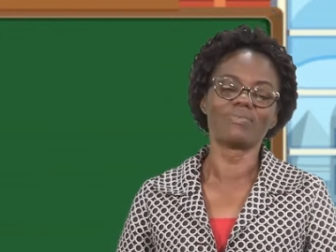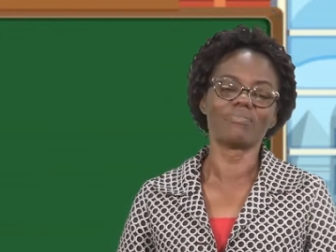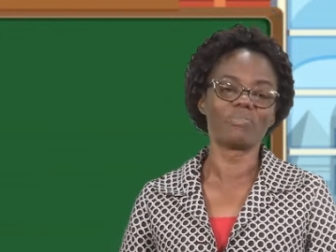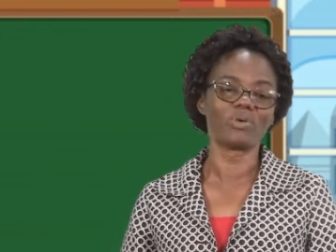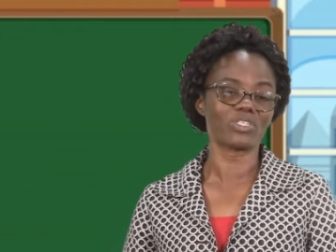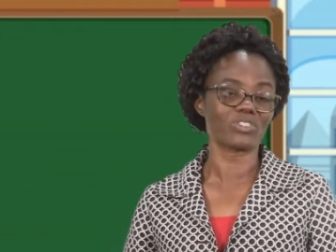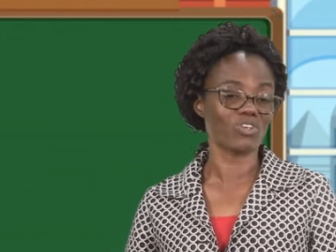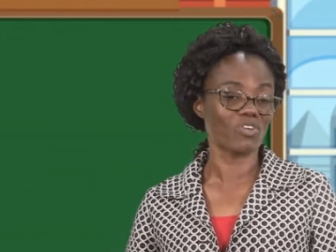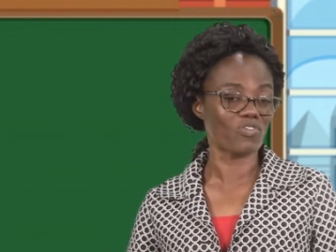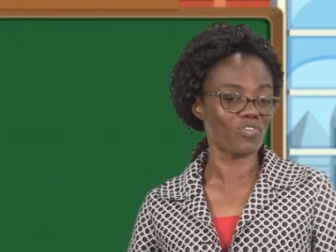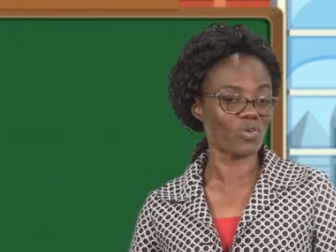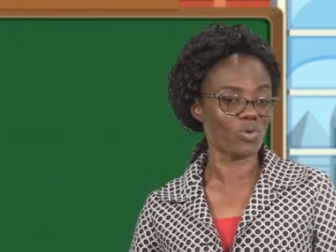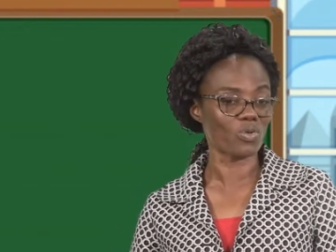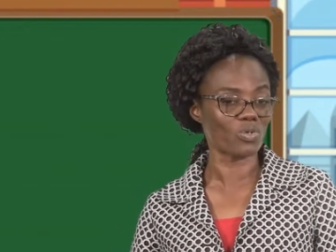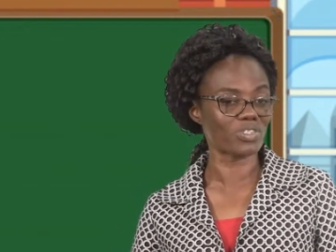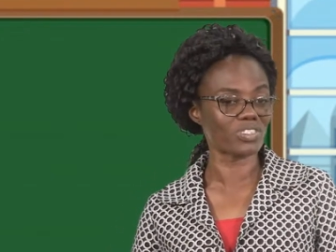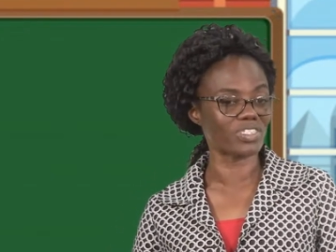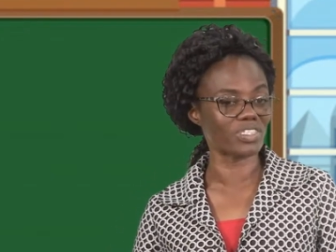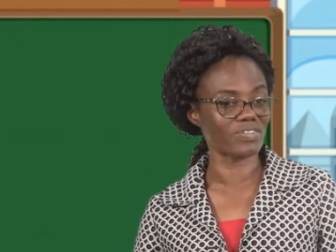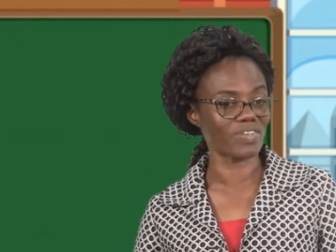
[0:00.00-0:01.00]
But of
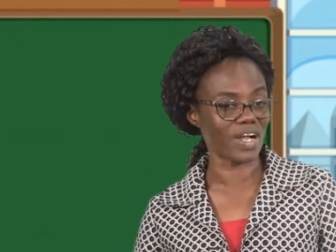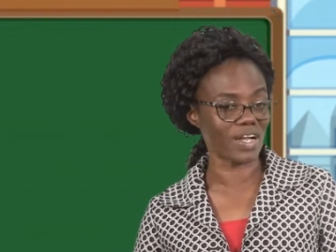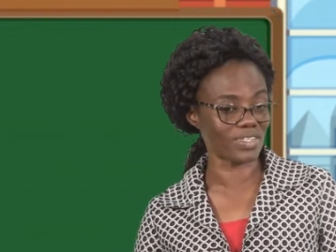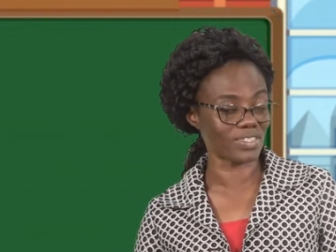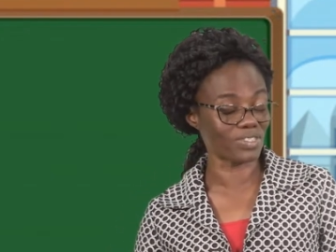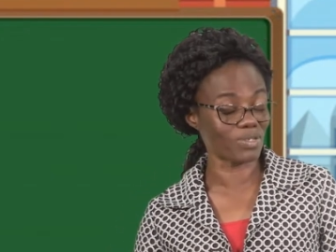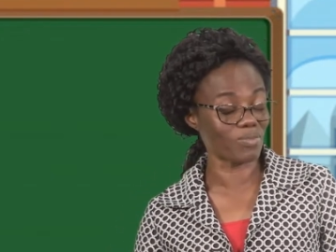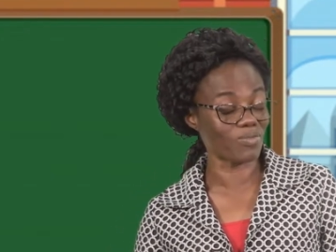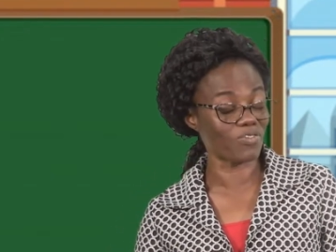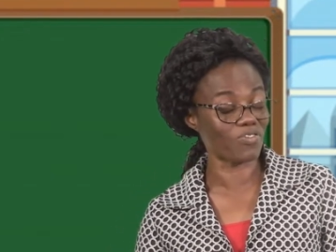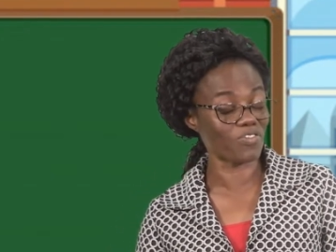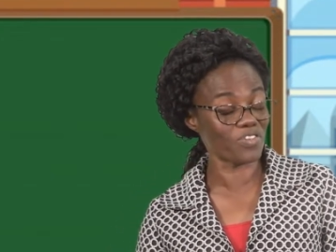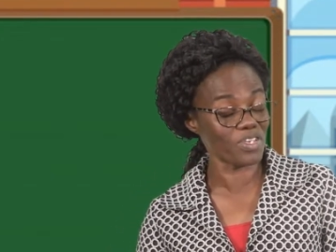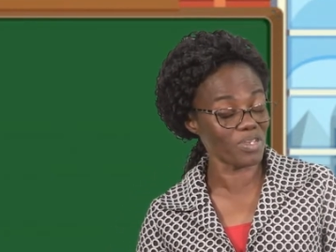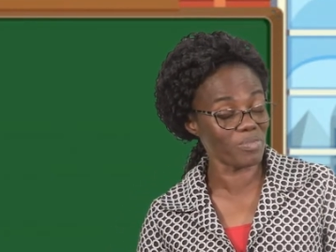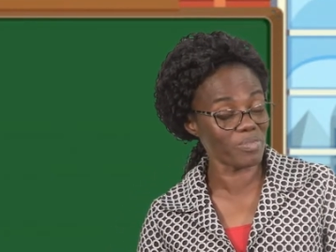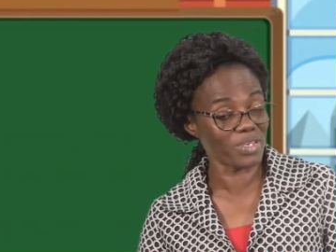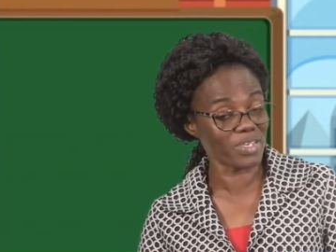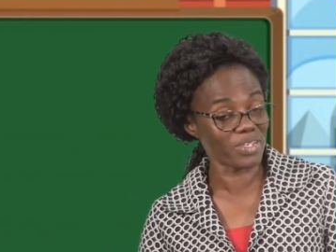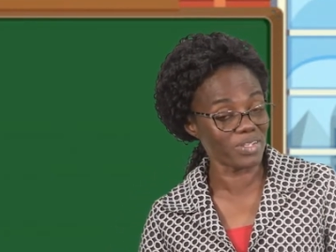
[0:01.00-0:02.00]
course, there are some
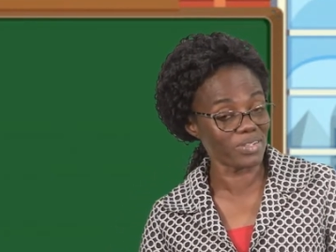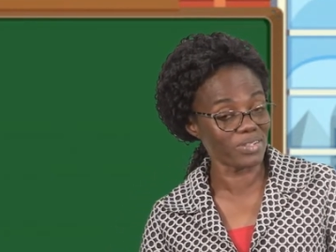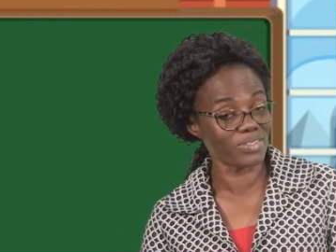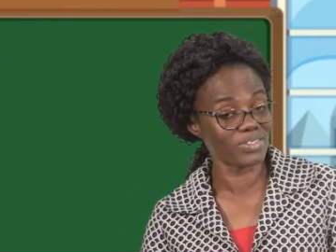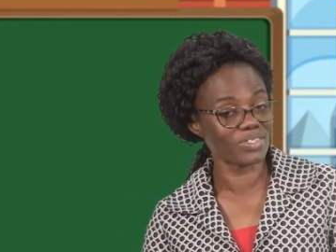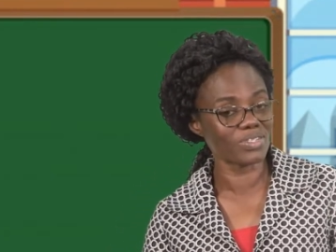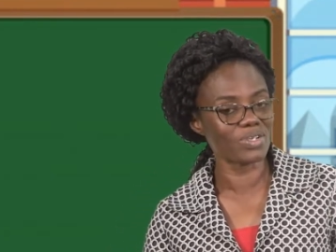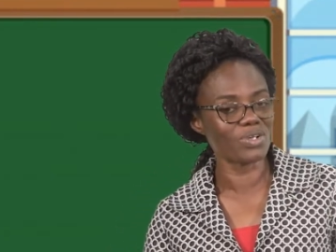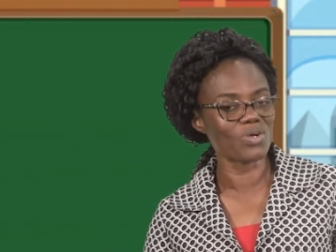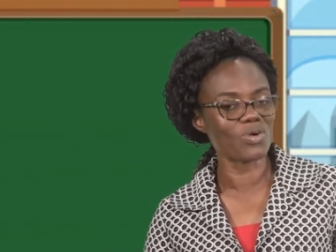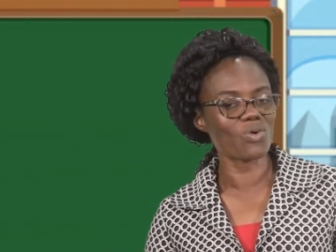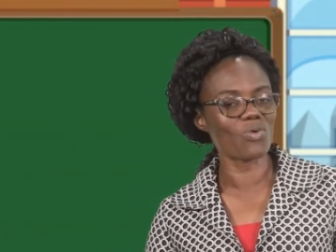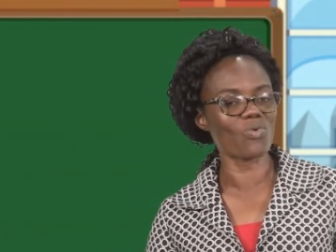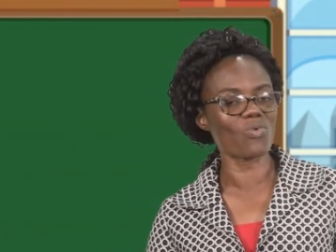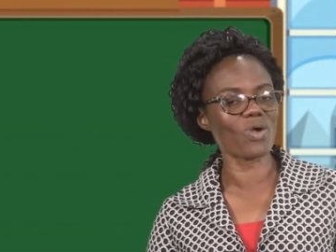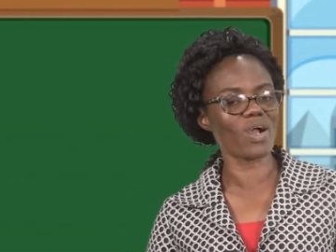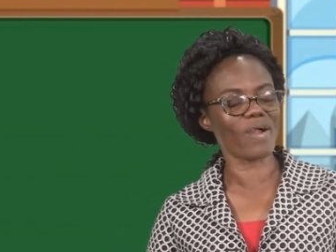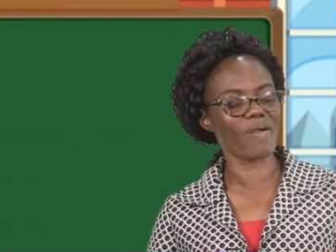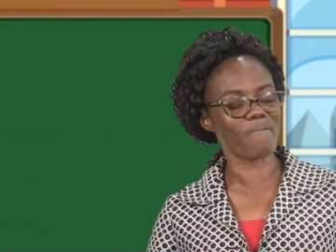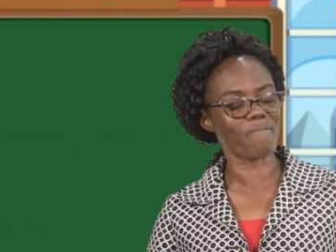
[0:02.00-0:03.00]
females
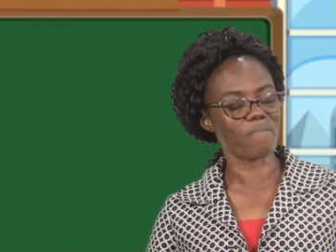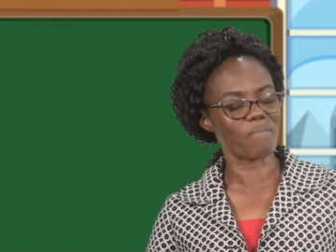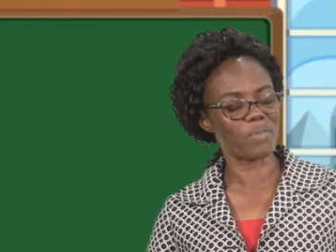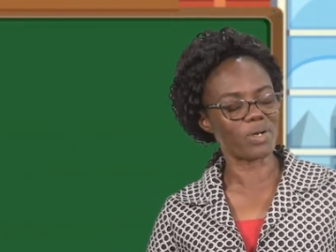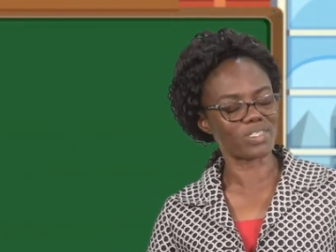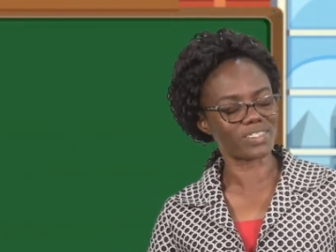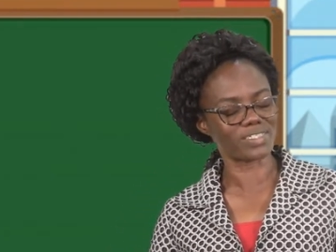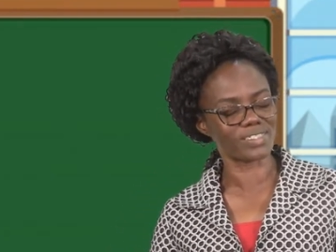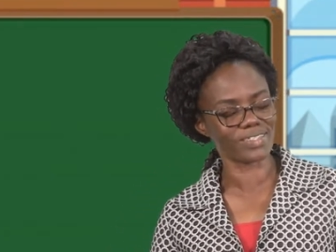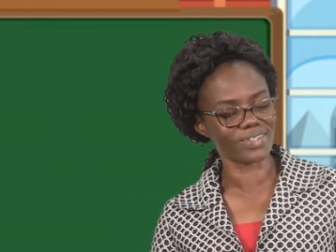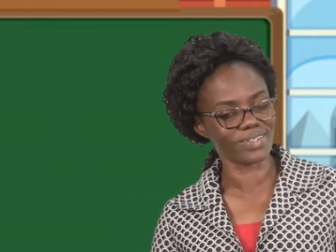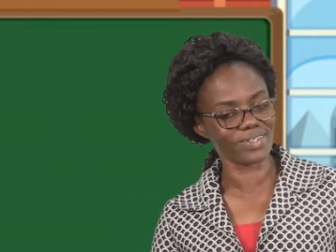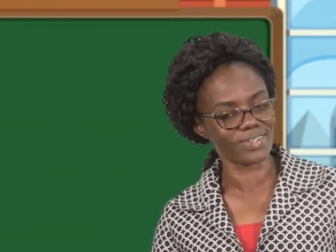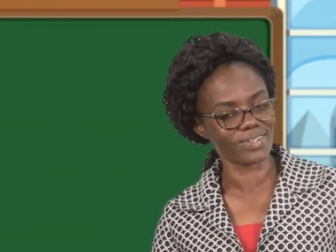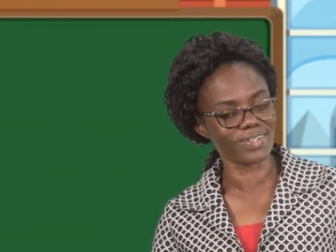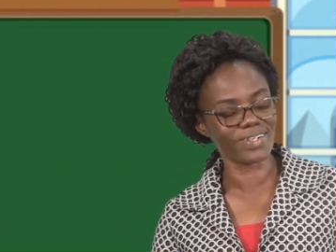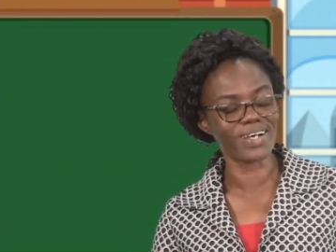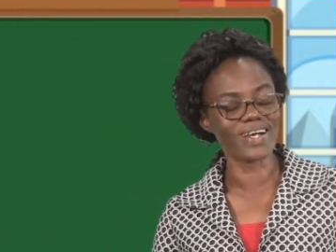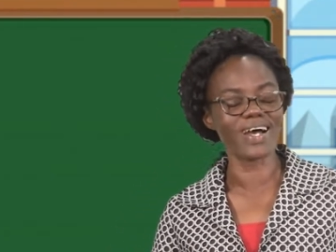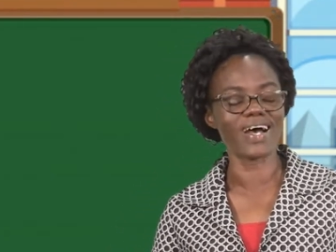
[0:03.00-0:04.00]
who are
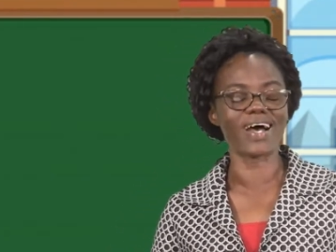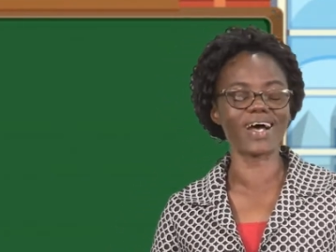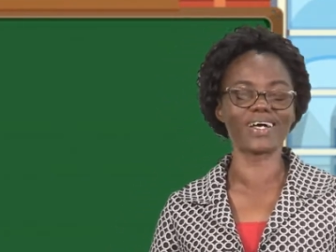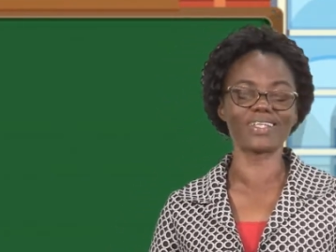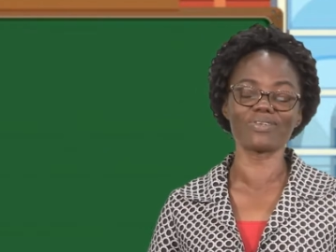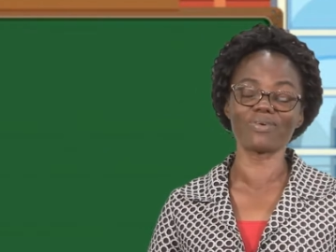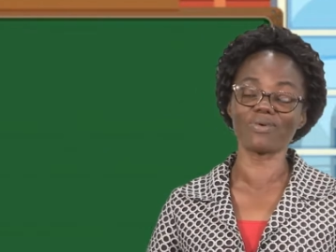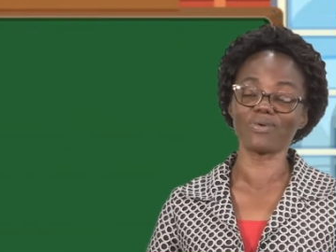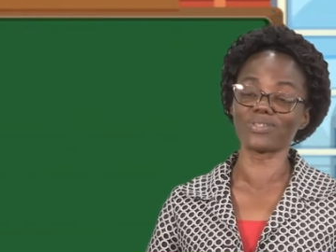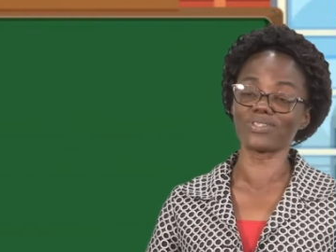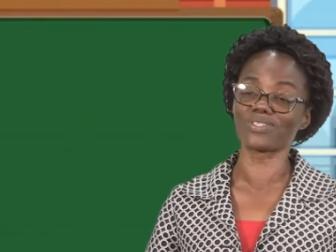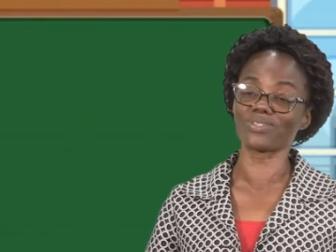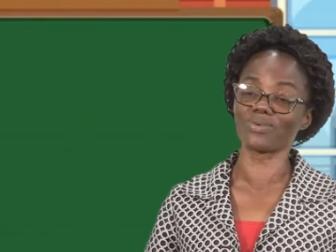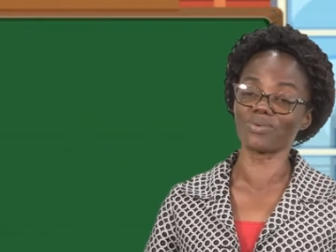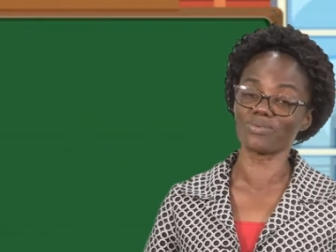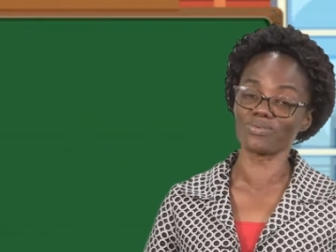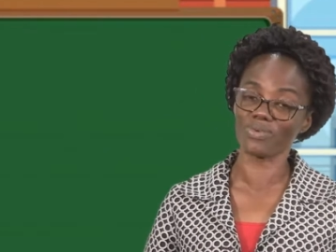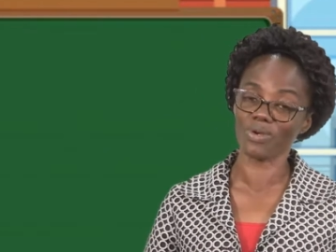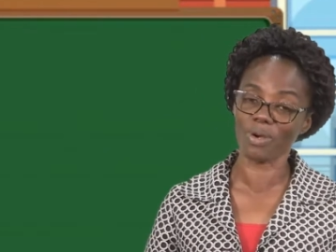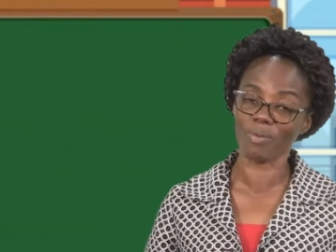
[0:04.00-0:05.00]
muscular and
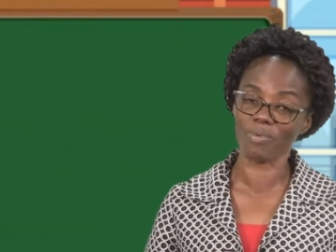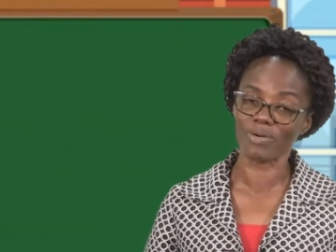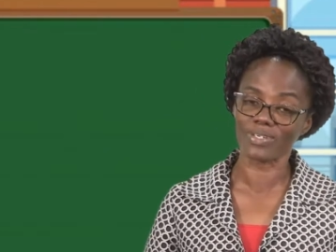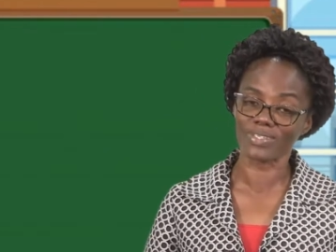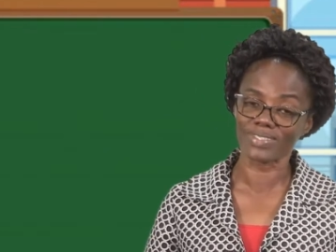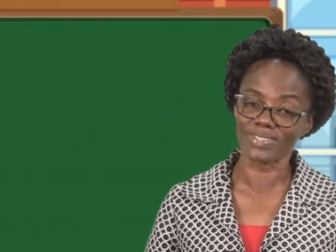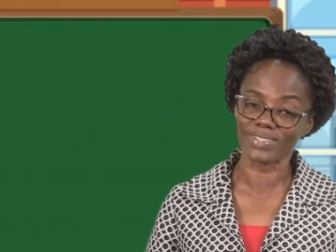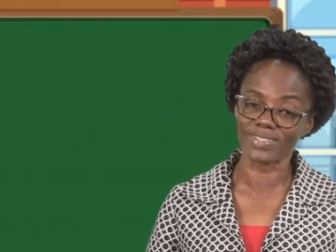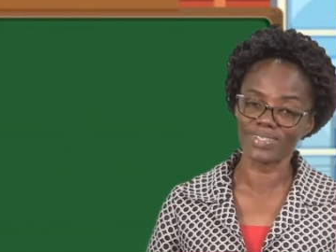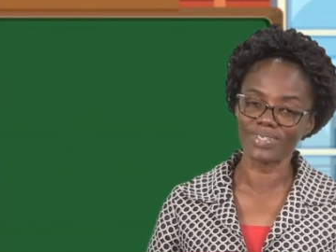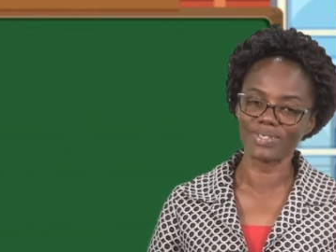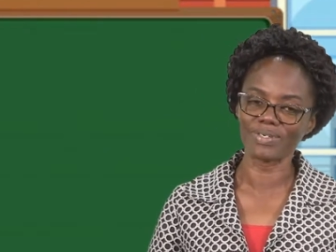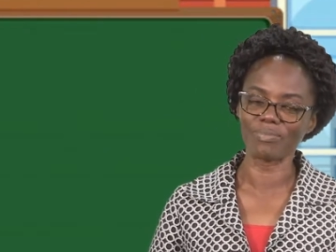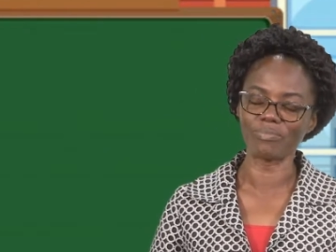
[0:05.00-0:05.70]
also robust